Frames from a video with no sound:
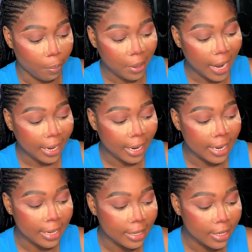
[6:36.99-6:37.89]
Black
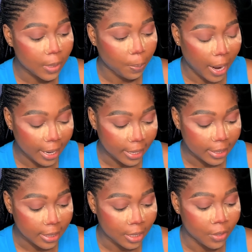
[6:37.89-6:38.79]
in this
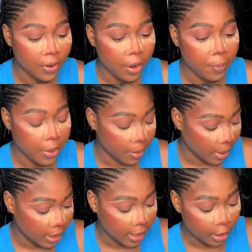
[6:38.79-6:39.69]
palette is very
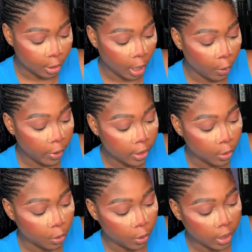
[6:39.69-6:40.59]
pigmented, so I always
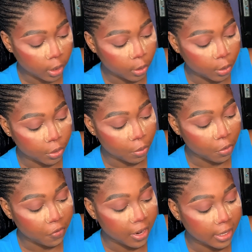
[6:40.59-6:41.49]
go in to
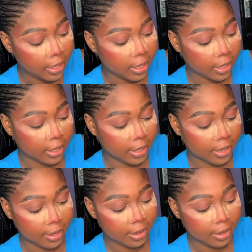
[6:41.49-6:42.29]
remove excess.